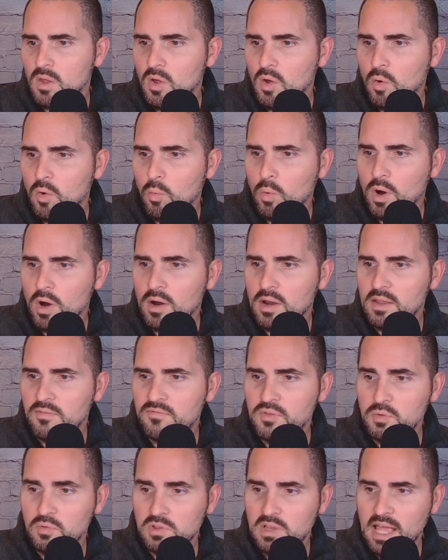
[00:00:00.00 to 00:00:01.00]
where if
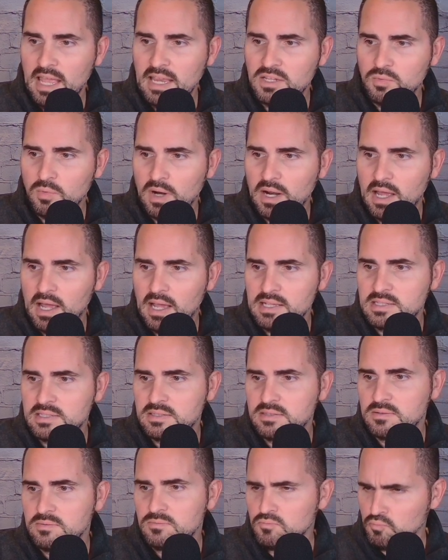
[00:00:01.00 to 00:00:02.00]
you liked
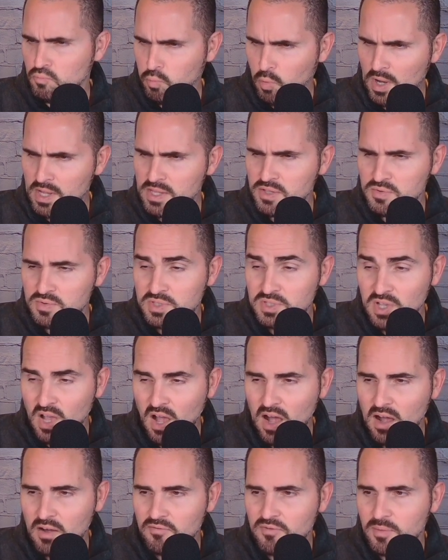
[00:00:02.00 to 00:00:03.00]
what you
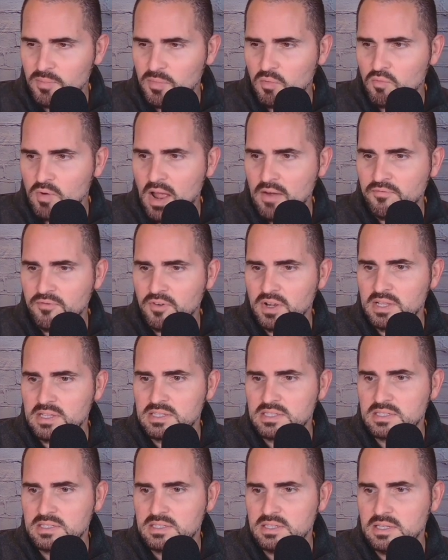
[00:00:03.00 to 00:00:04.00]
saw from the
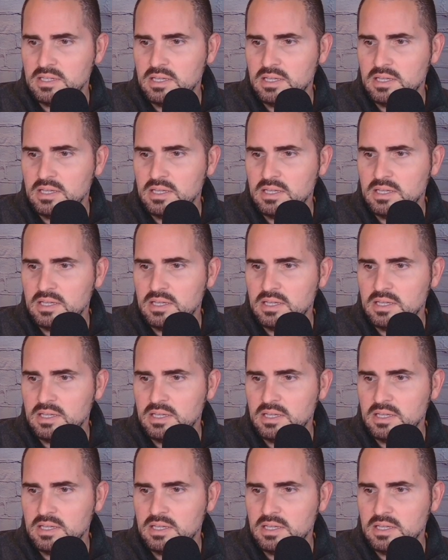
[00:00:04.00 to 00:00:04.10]
reference,